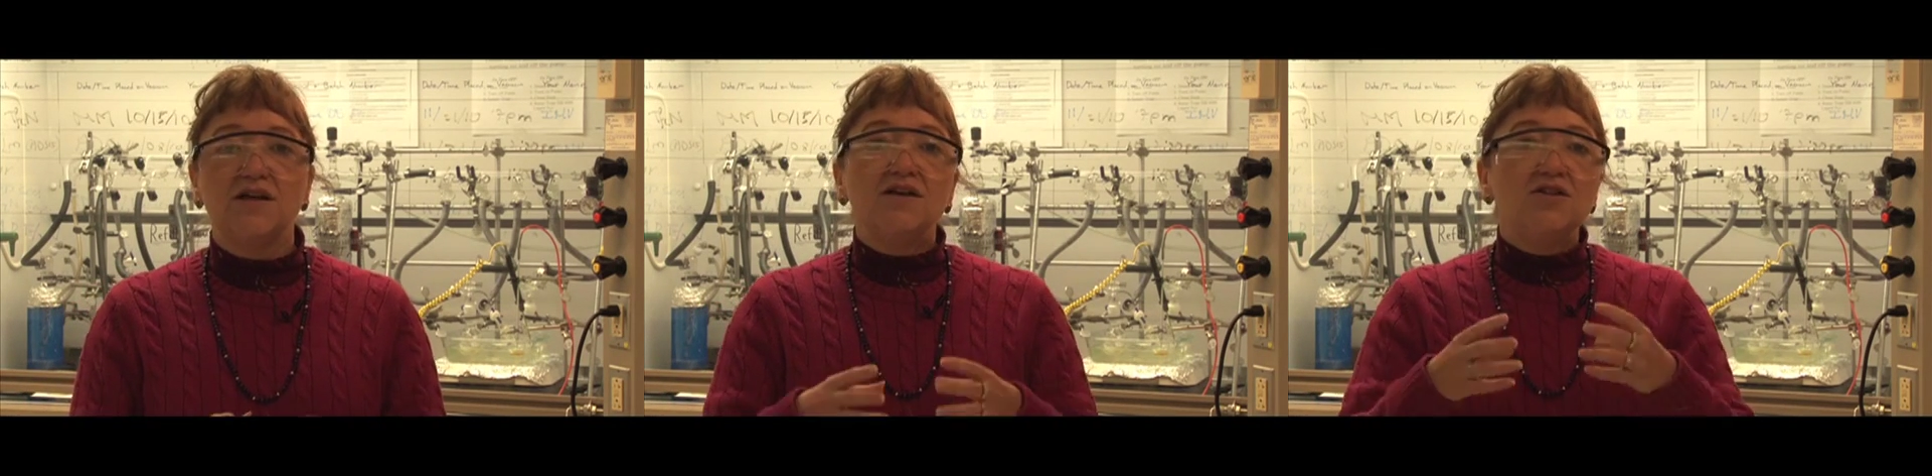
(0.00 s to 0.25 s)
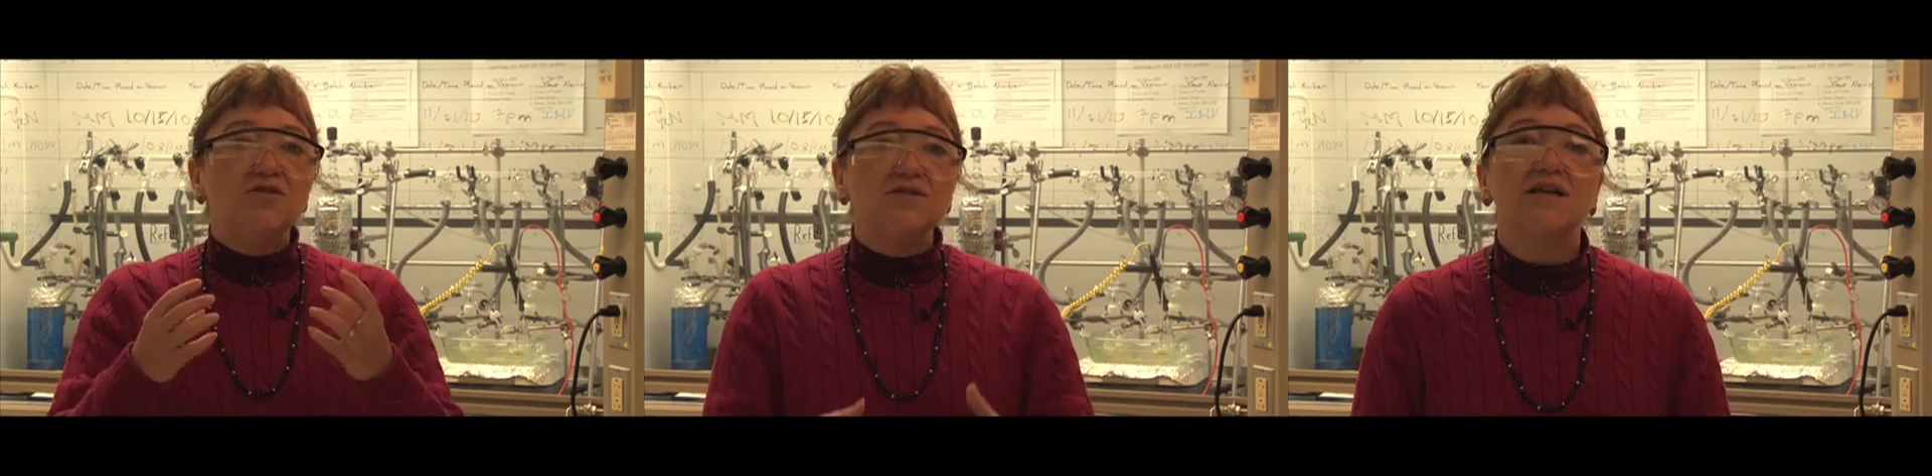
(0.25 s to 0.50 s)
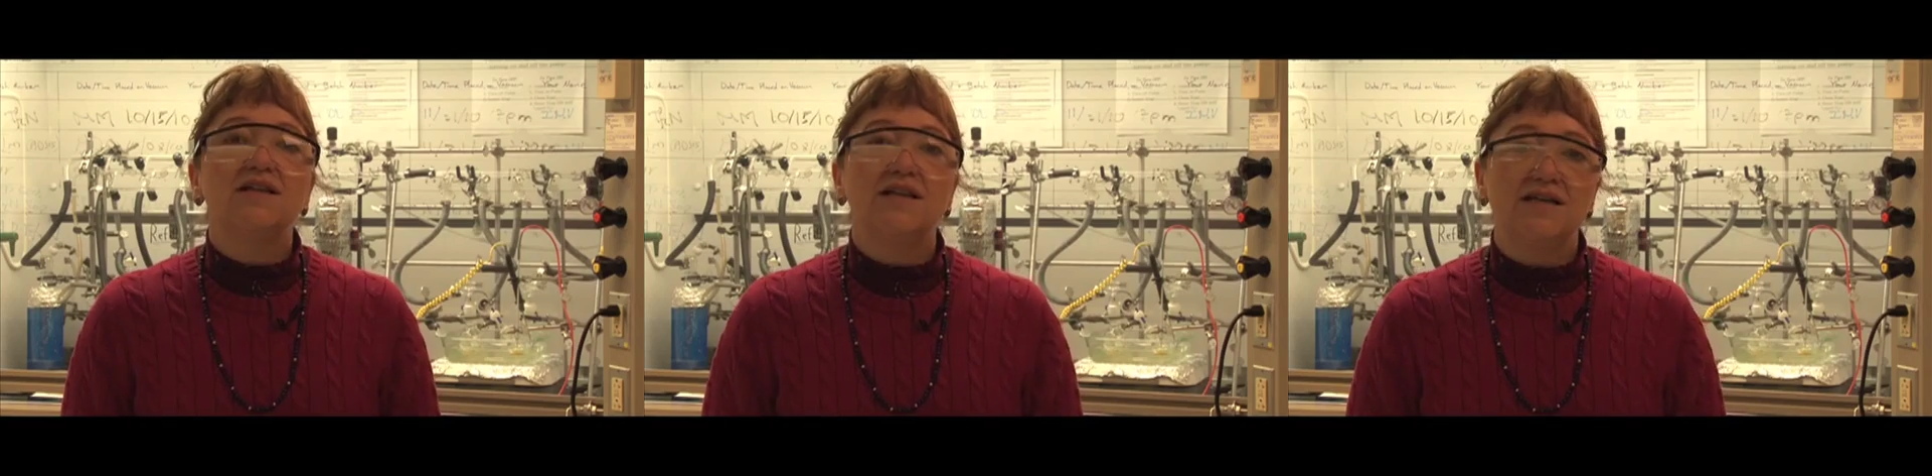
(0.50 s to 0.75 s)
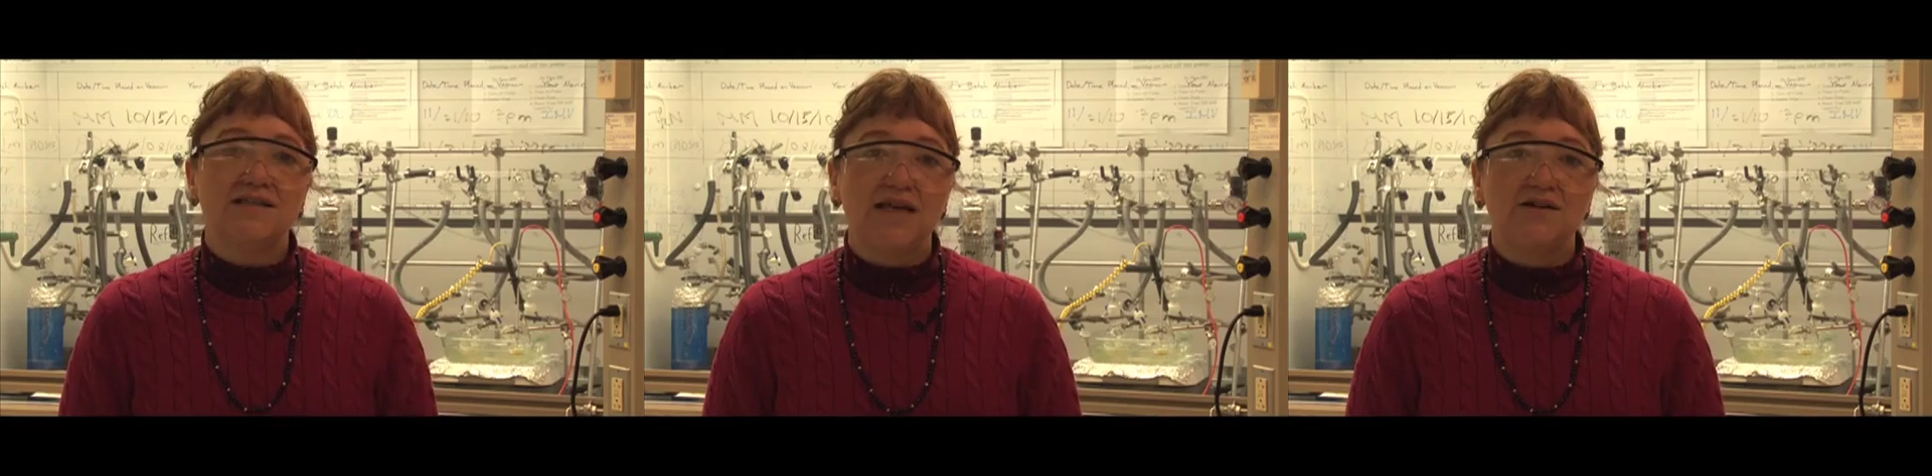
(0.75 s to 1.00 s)
using
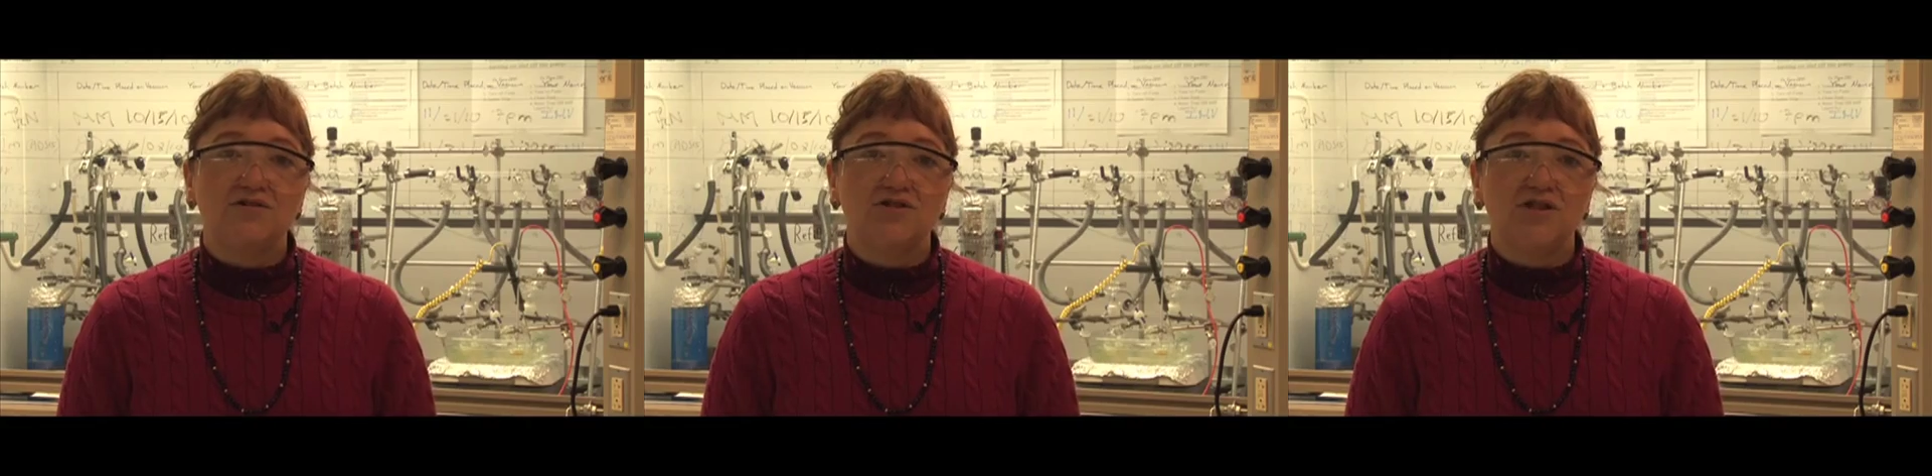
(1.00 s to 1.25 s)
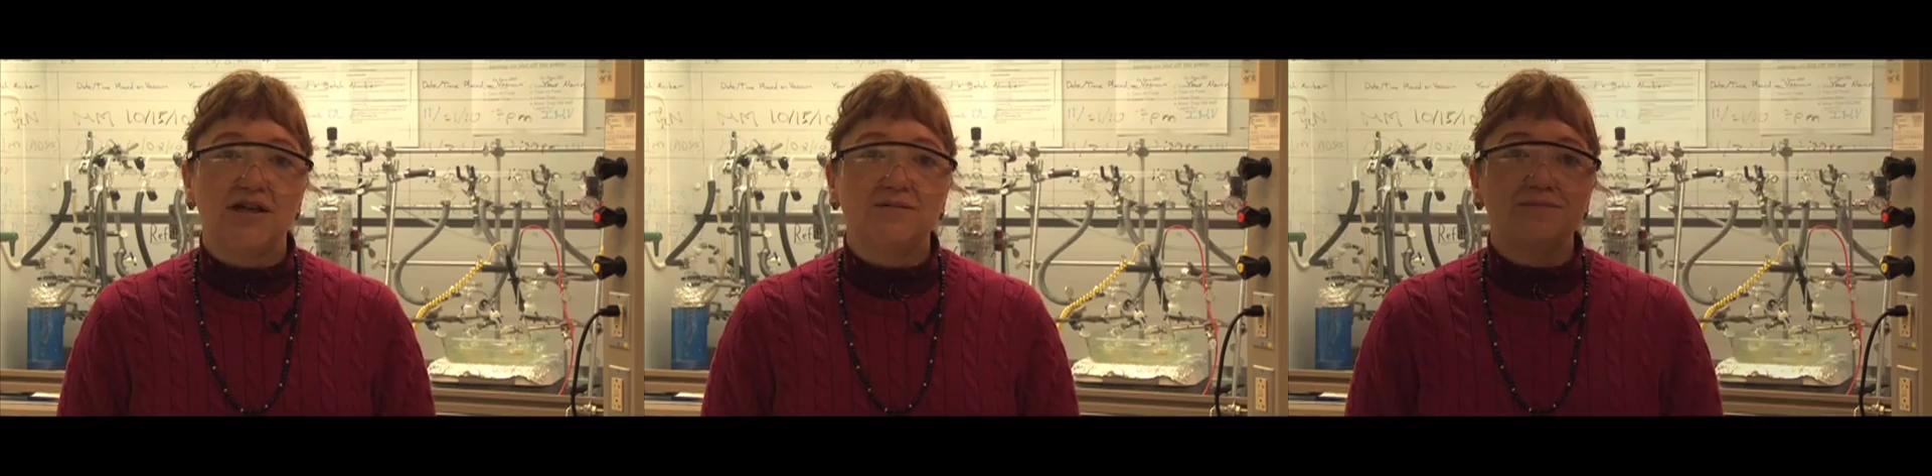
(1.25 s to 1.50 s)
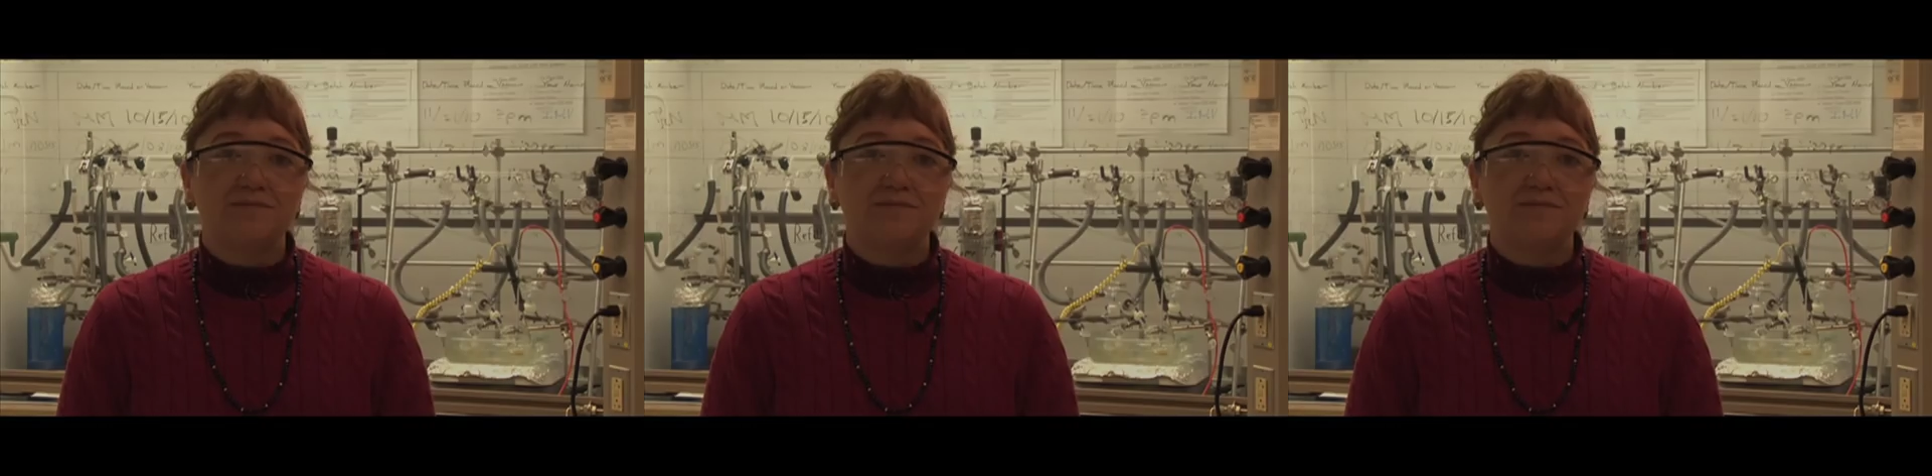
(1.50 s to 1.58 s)
less energy.